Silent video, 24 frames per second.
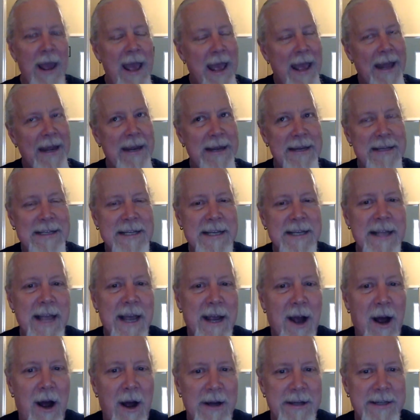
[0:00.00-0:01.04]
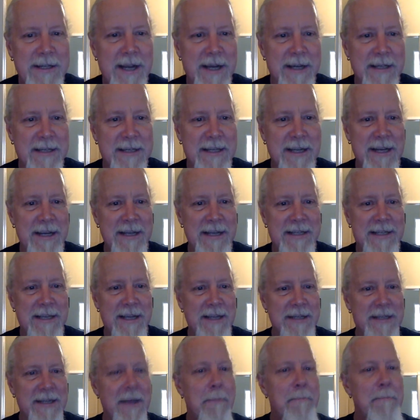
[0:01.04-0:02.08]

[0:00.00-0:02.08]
And it's in that context that he says,